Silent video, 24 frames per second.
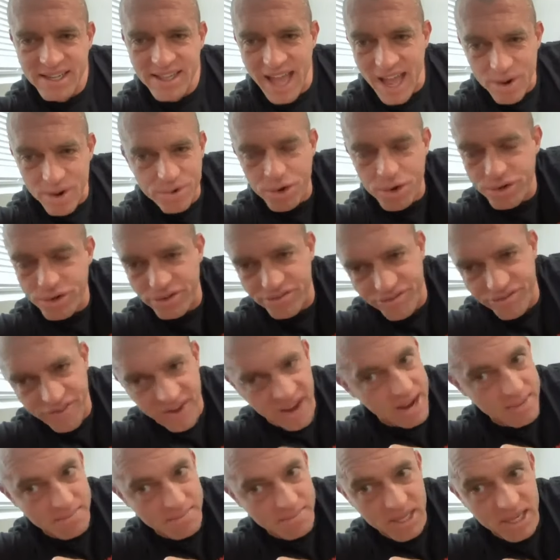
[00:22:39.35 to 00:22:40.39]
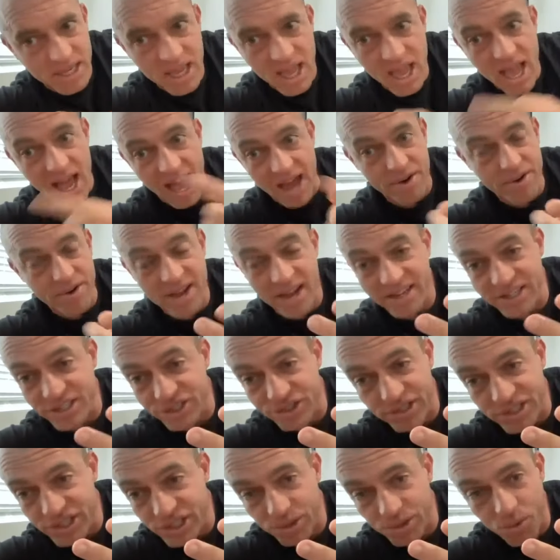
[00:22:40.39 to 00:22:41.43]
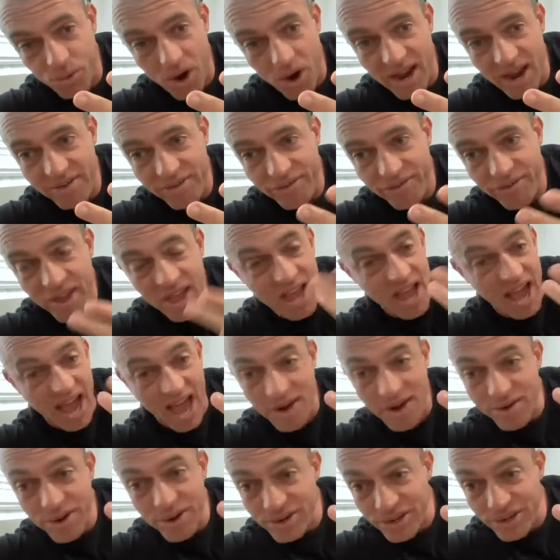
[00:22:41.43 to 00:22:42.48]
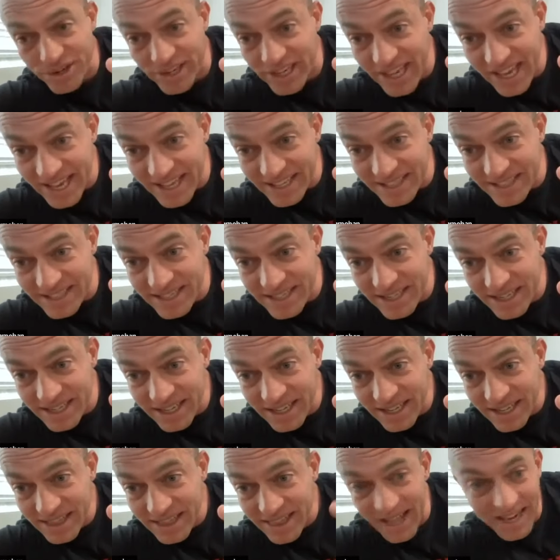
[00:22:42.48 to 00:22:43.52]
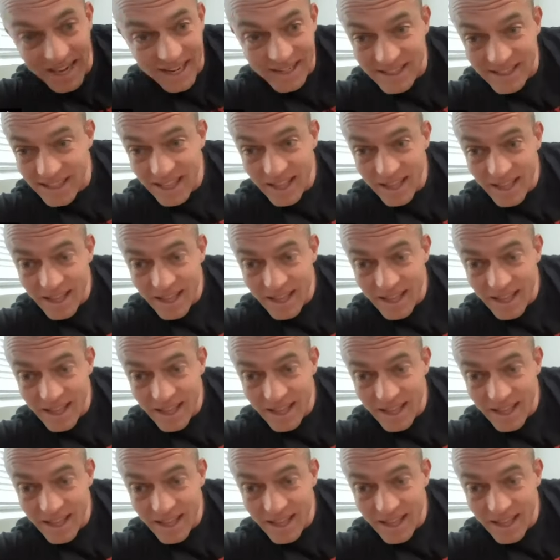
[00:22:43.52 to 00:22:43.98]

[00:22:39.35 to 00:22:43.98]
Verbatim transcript: I don't know your family. I don't know how you treat your wife. I don't know your kids. Like